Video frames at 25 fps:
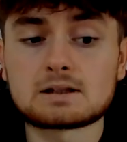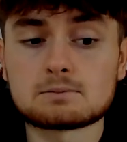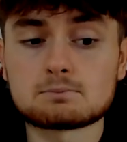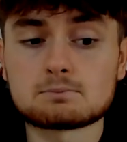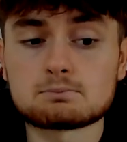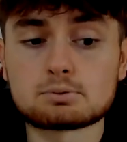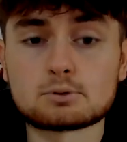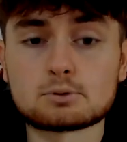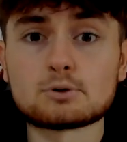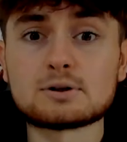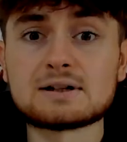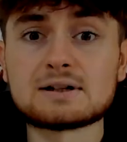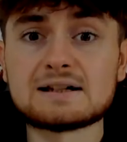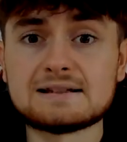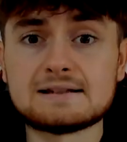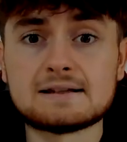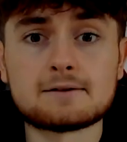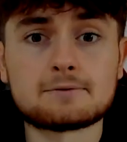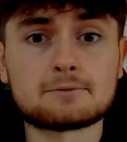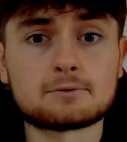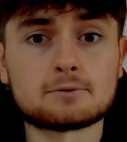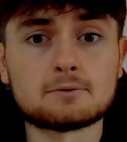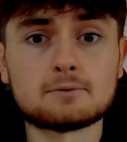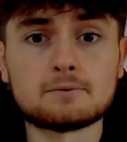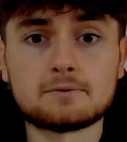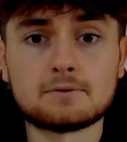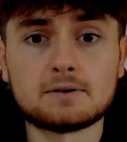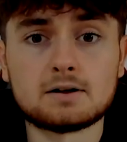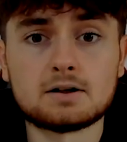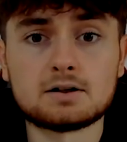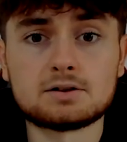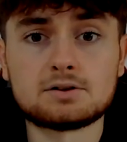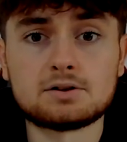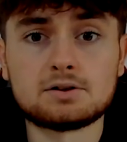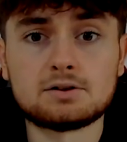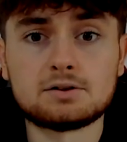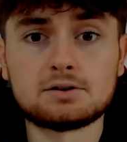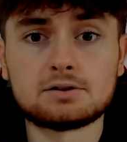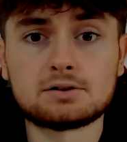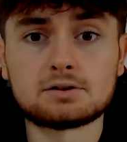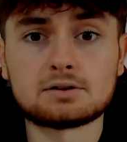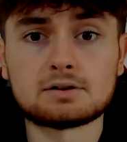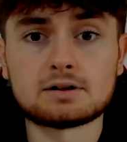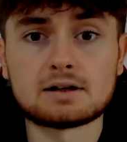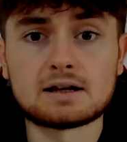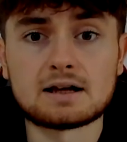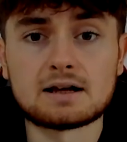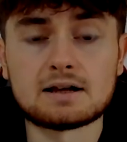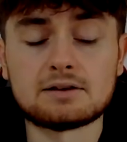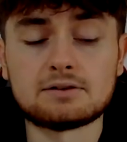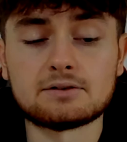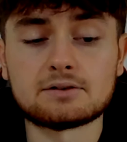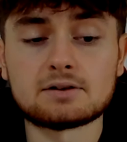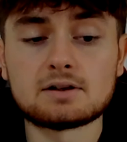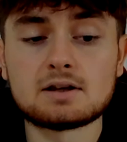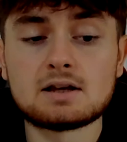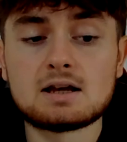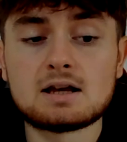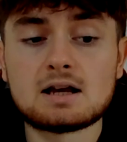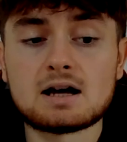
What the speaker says: pretty different fighters, and